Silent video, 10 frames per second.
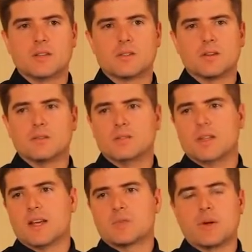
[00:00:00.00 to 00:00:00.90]
So
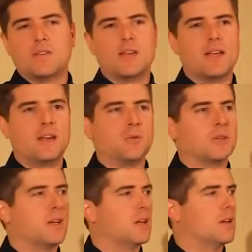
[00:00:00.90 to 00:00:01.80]
that's why if you get hit
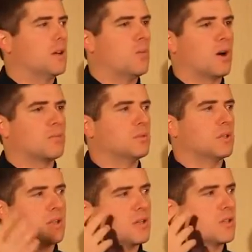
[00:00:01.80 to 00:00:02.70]
with a, a, water
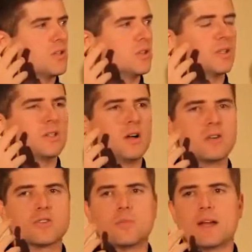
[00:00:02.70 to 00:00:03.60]
balloon, it doesn't usually
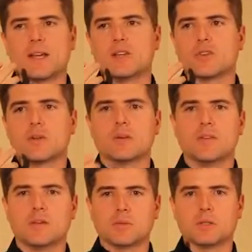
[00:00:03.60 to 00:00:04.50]
cause traumatic injury, but if
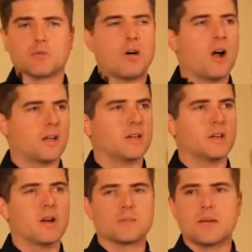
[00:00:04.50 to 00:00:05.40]
you hit with a little rock, it can
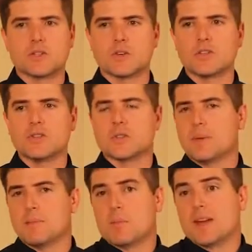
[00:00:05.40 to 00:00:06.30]
cause major issues. They
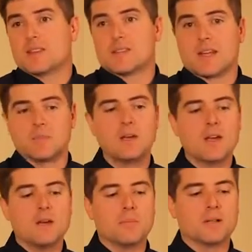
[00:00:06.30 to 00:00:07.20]
may weigh the same,
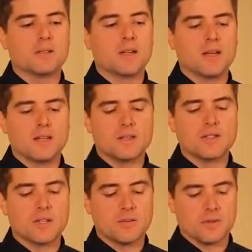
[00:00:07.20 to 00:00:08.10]
but uh, it, there
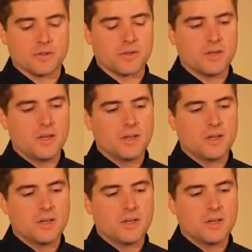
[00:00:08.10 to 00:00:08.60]
is a difference.